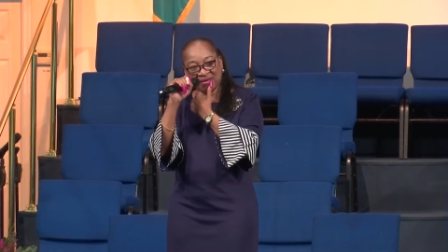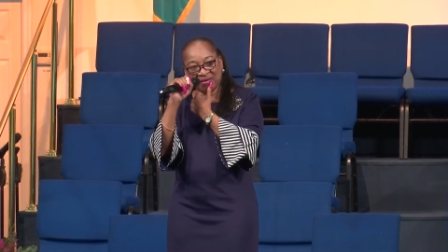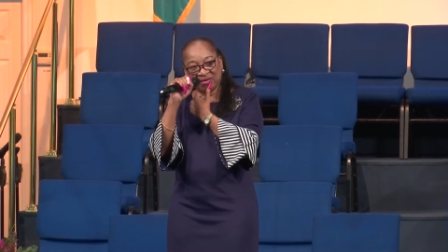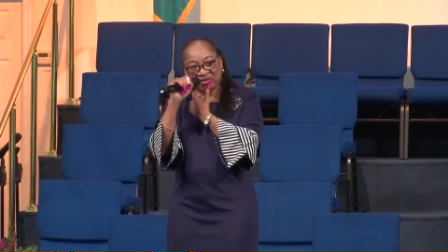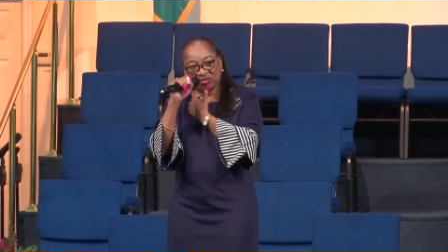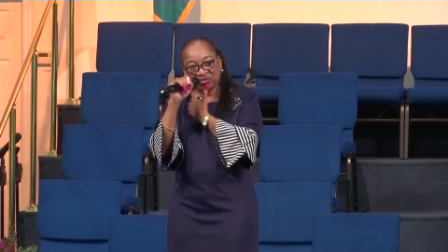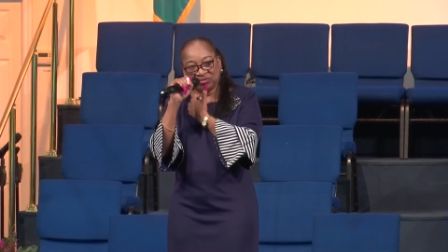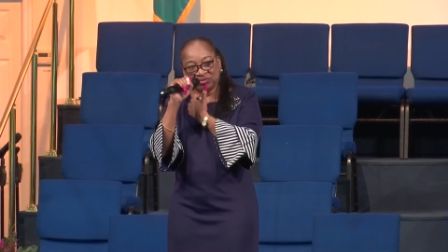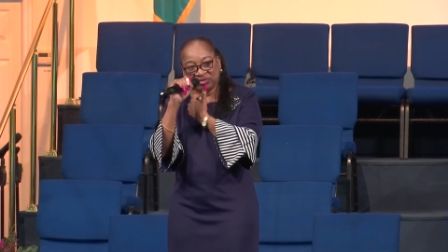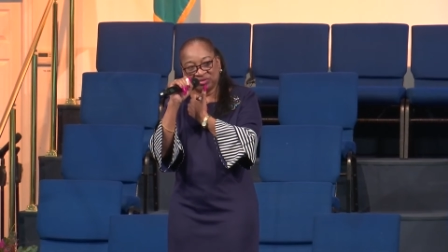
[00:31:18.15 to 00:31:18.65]

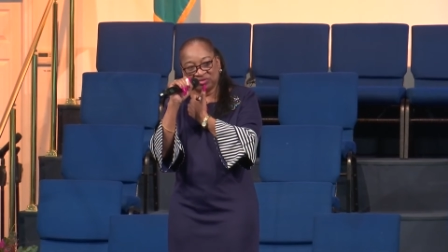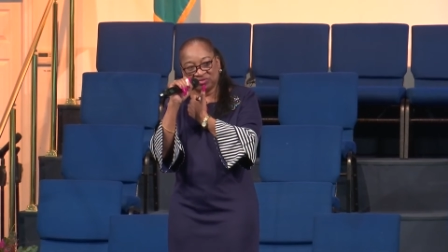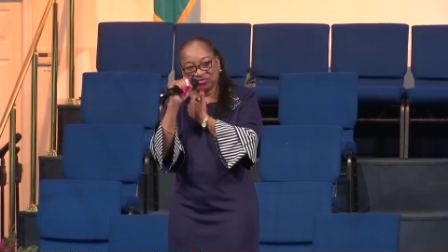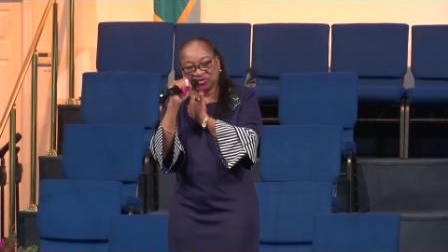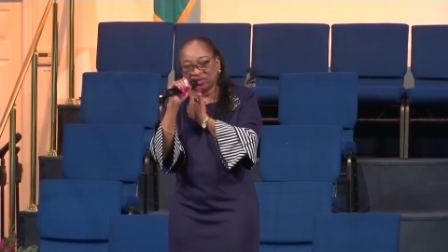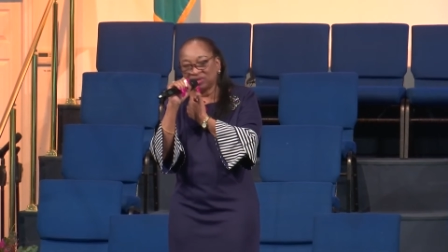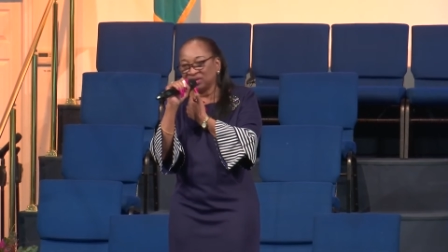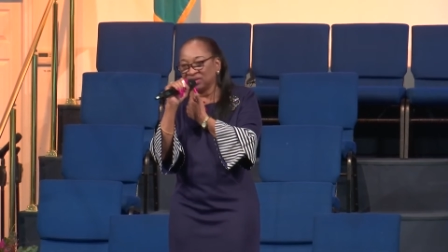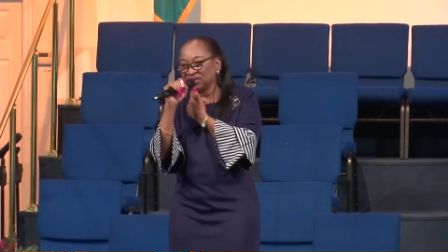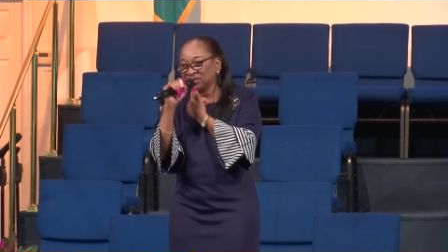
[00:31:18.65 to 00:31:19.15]
you were
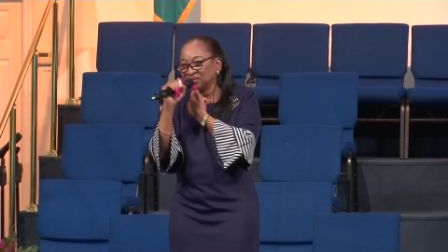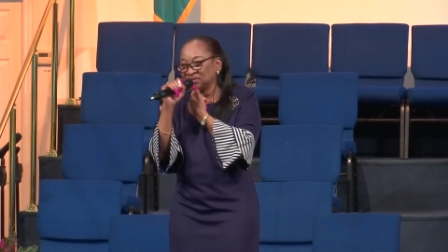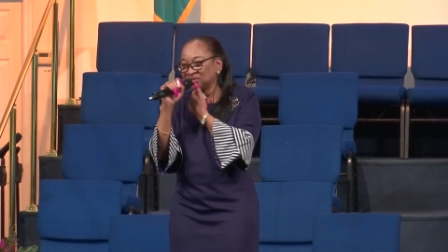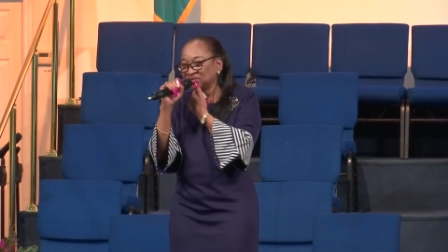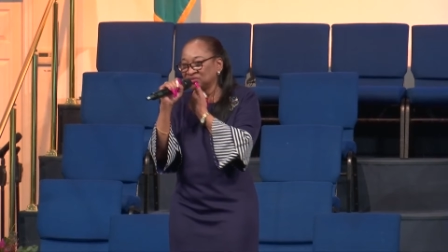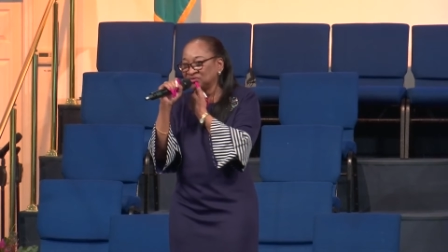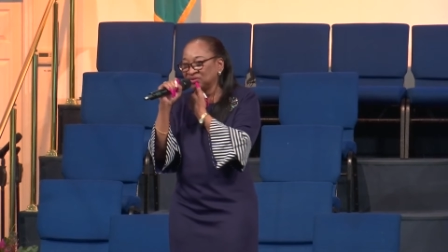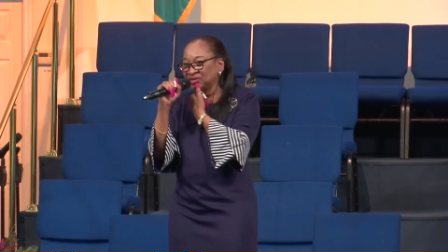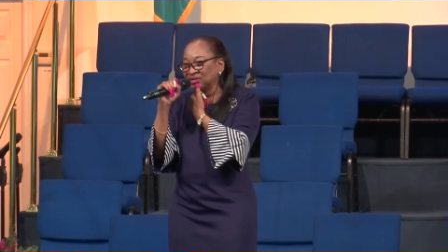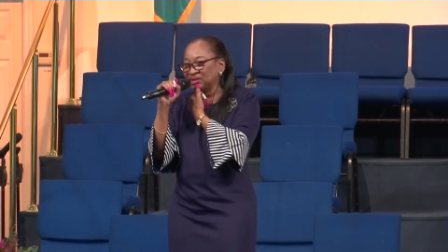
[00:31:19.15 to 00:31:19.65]
struggling and
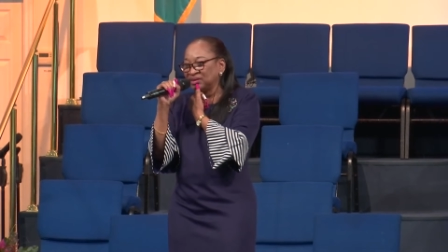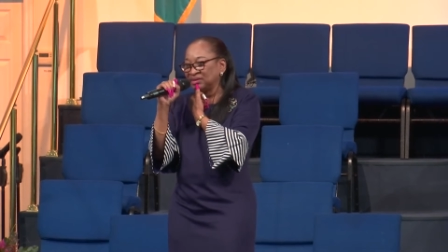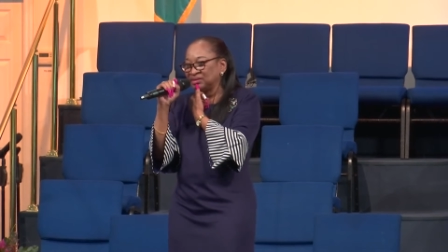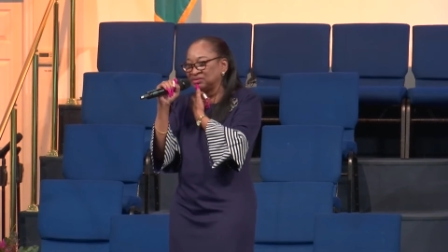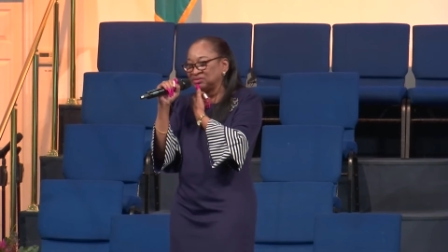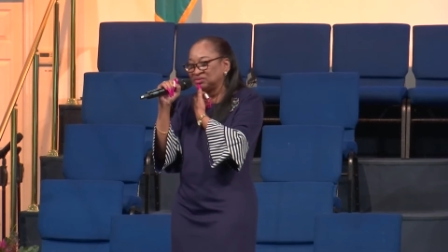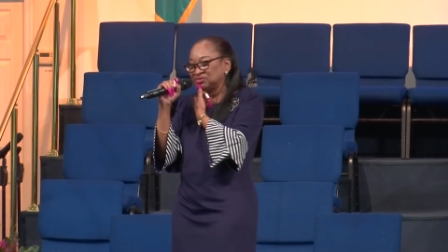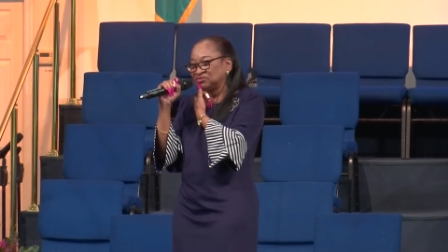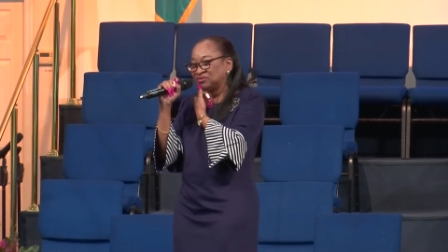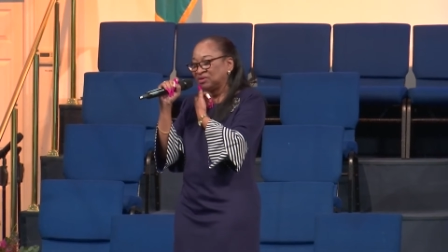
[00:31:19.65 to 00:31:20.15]
struggling and
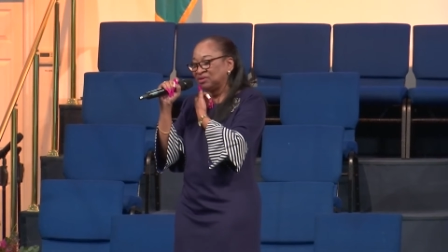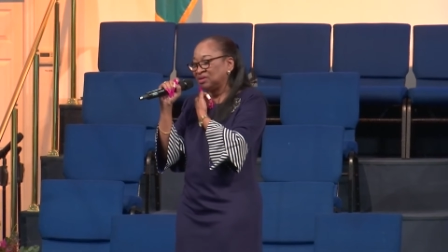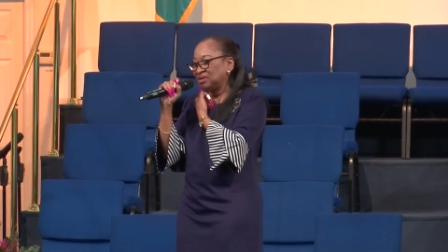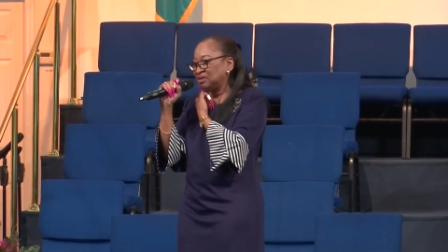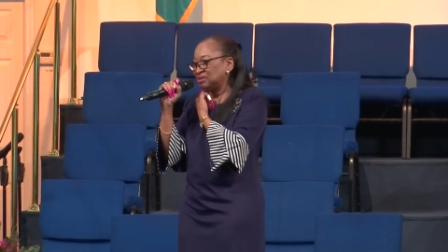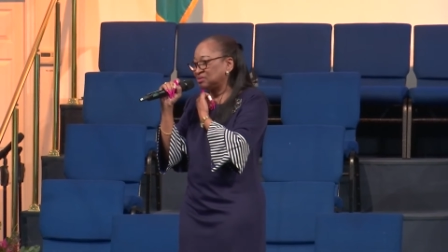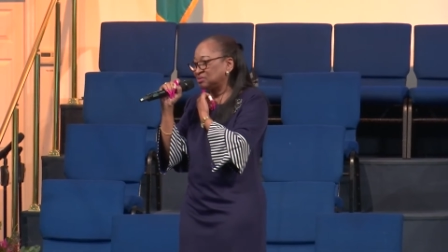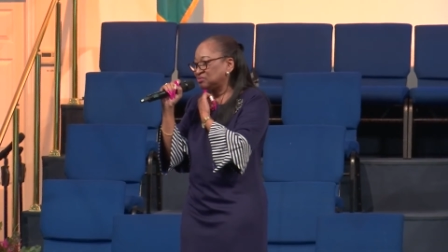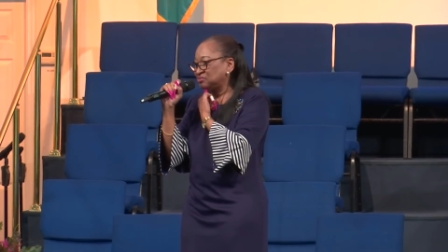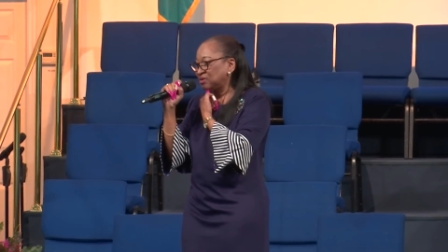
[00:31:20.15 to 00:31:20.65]
struggling
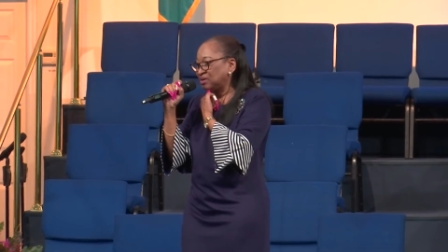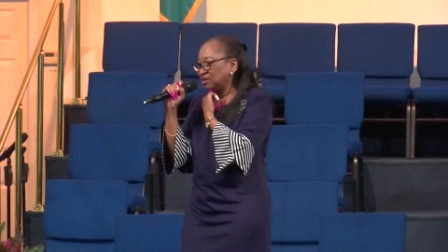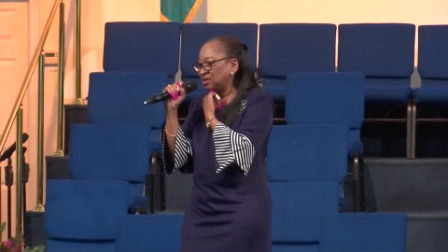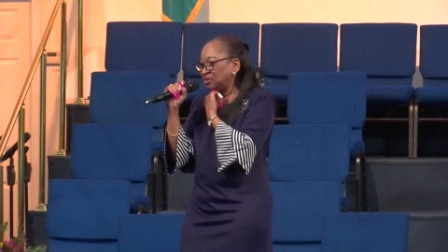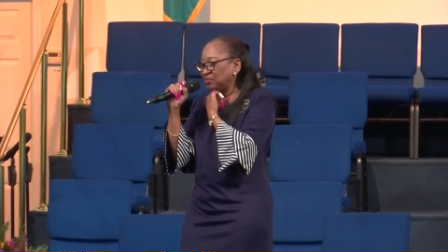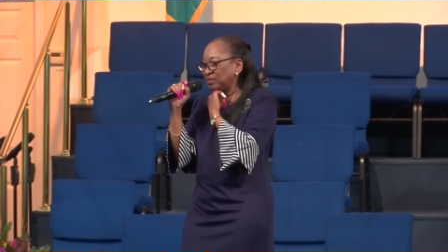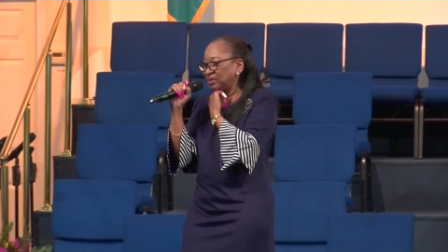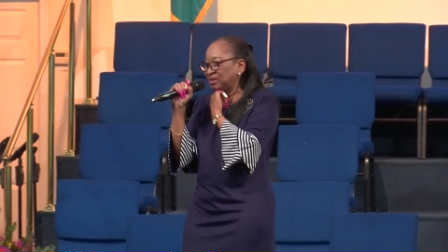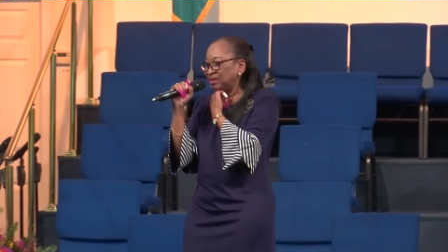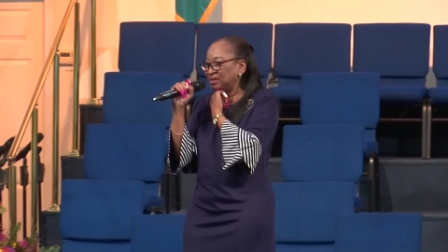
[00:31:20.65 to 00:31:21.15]
and struggling
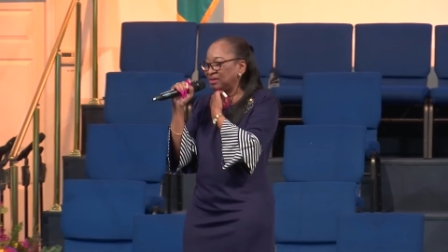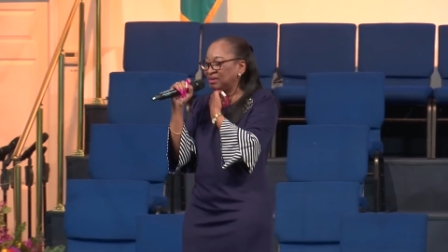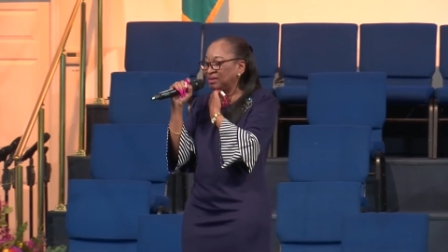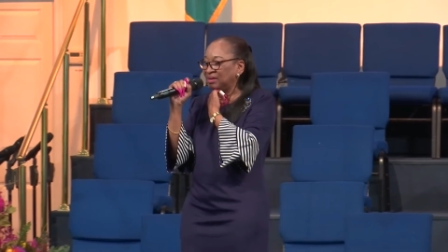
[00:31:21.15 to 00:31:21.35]
with it.